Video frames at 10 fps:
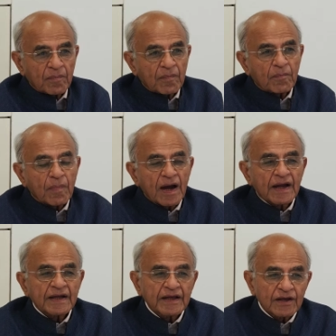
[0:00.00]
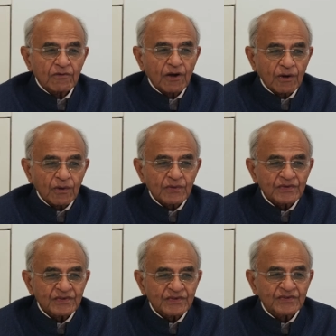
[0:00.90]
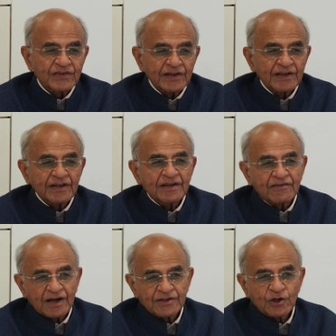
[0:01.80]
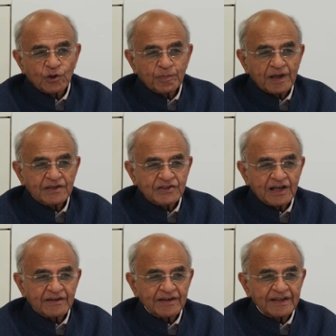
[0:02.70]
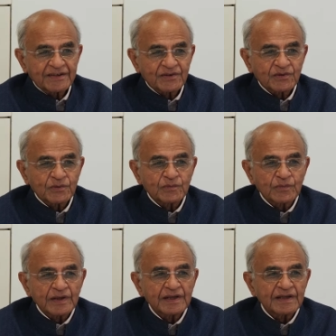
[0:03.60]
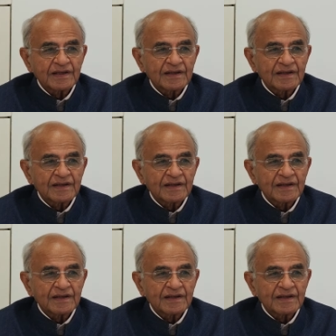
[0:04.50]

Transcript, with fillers: my hero, C. Chari, whom we